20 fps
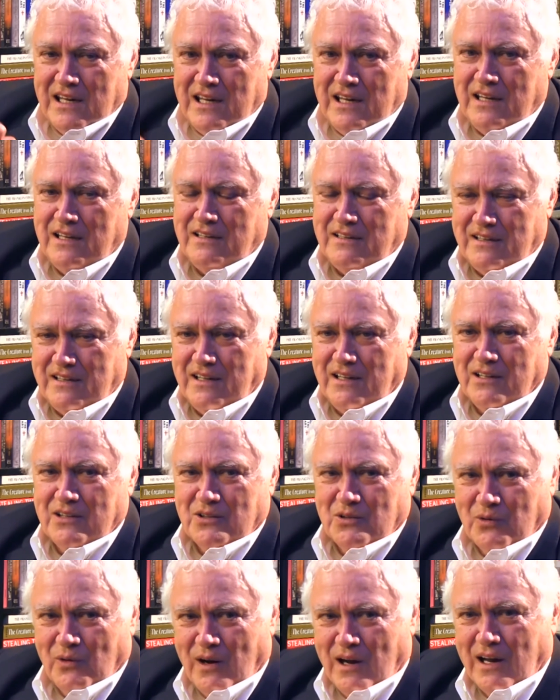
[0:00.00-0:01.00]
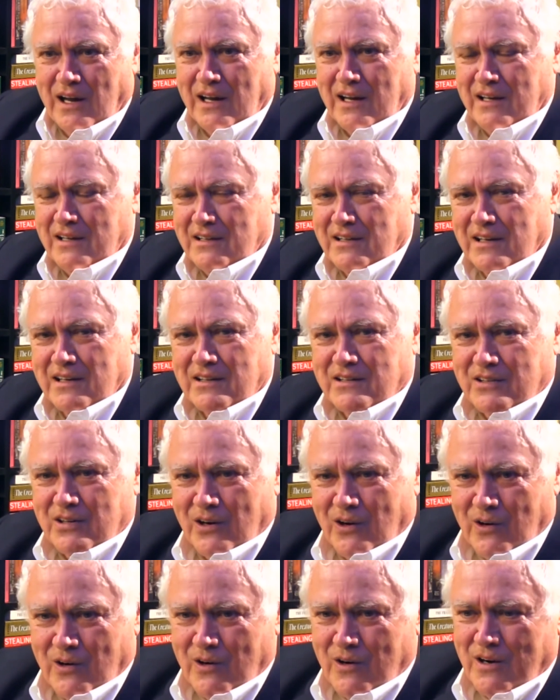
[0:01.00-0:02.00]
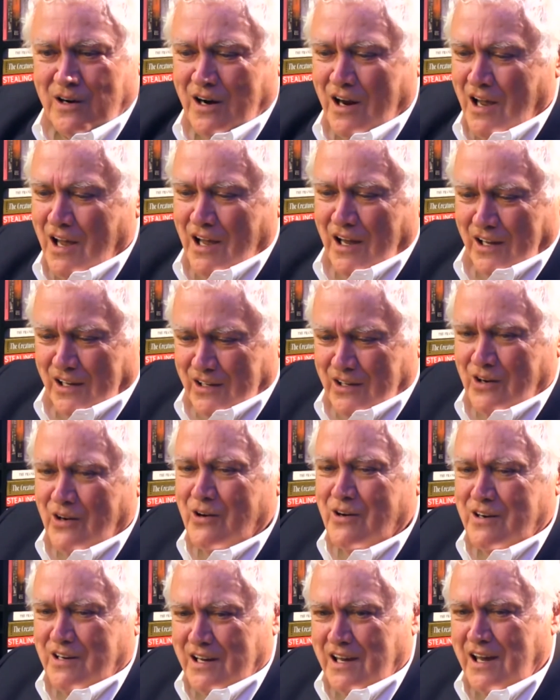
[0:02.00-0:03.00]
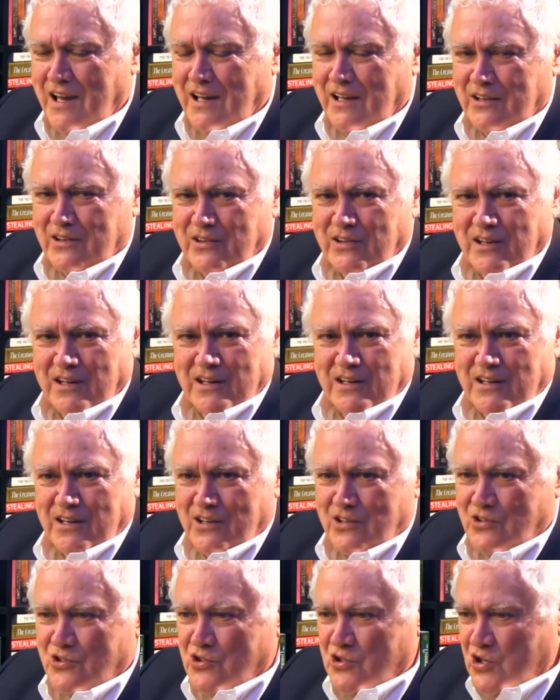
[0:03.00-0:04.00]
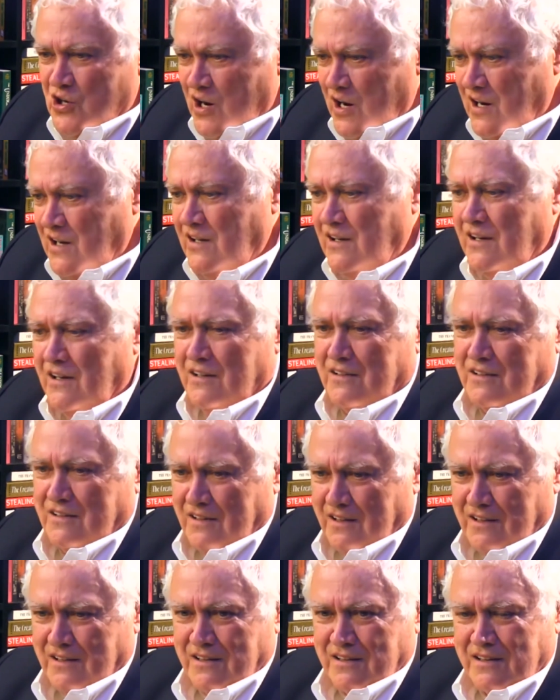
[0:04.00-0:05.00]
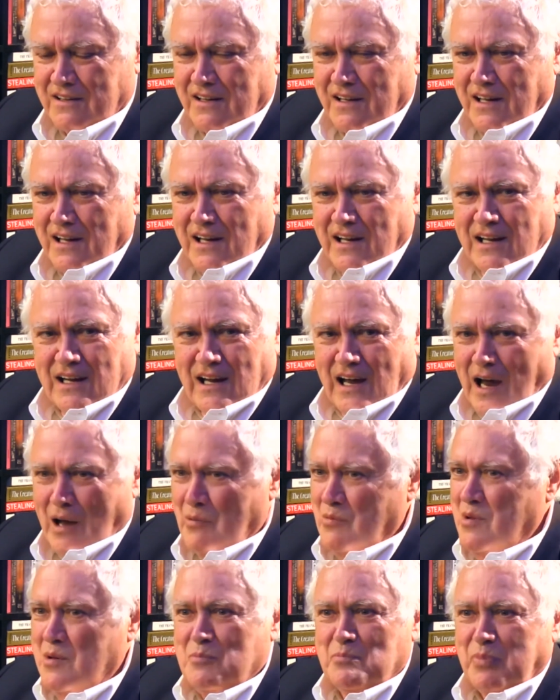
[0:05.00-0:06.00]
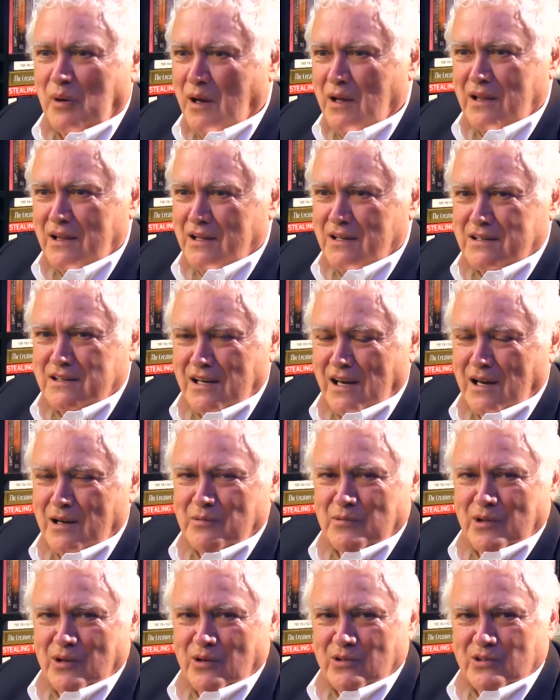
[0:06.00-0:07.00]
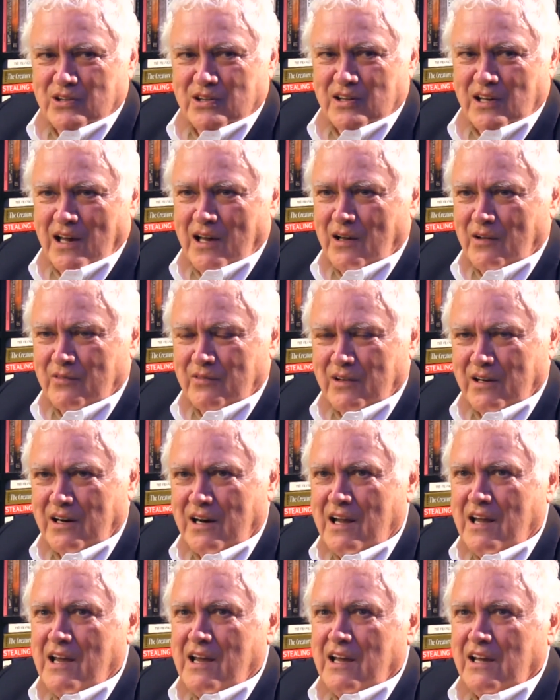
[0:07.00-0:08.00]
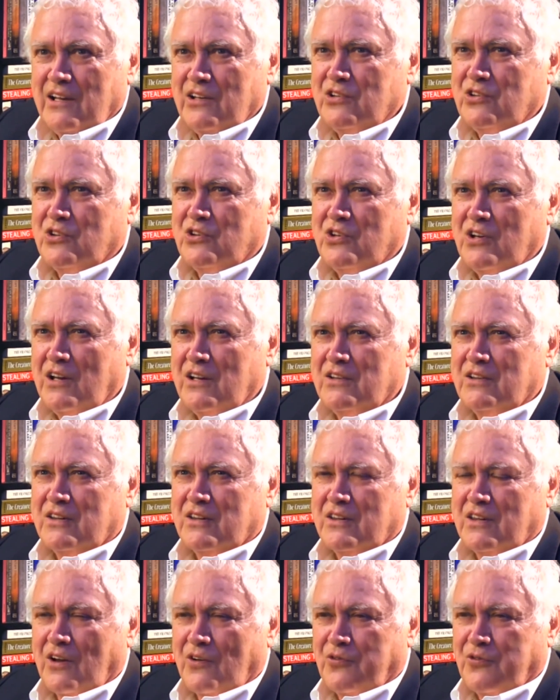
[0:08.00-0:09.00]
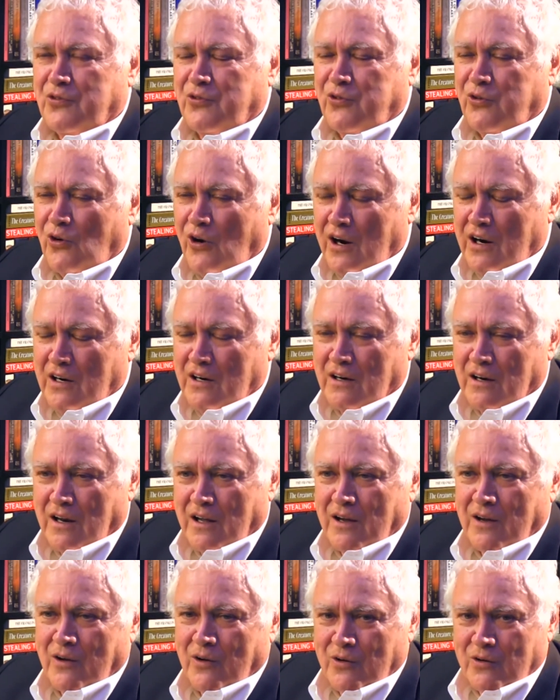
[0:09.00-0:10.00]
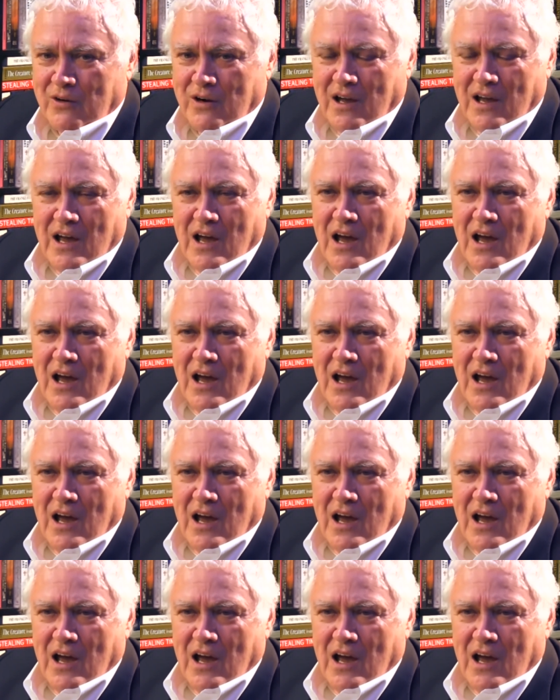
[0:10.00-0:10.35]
easiest way to turn your kids into geniuses I mean, by the time they're seven, it's just to front load